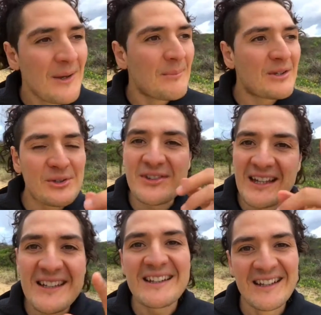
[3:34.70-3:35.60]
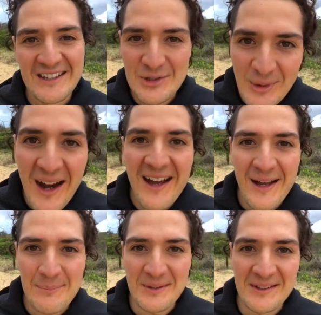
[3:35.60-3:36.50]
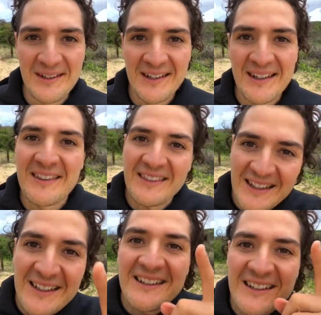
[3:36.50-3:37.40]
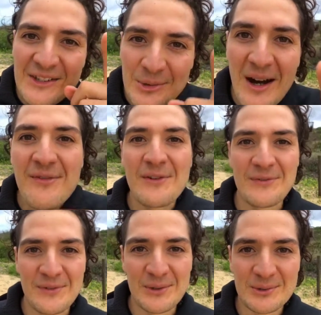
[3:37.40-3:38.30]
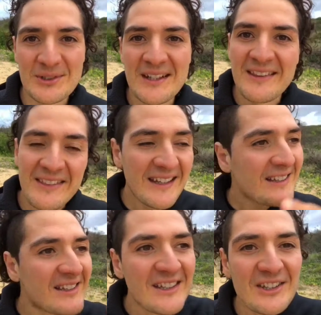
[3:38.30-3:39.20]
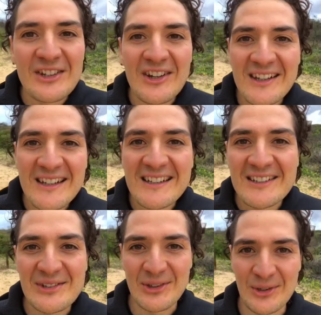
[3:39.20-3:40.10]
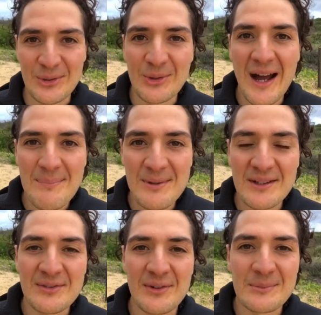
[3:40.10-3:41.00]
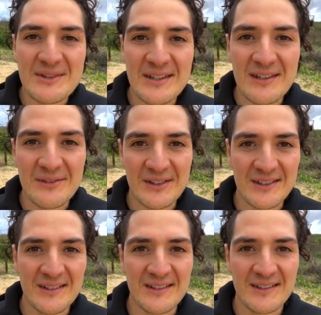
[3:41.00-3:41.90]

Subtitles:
because then you are happy, then you are fulfilled, then you don't need external happiness from your TV.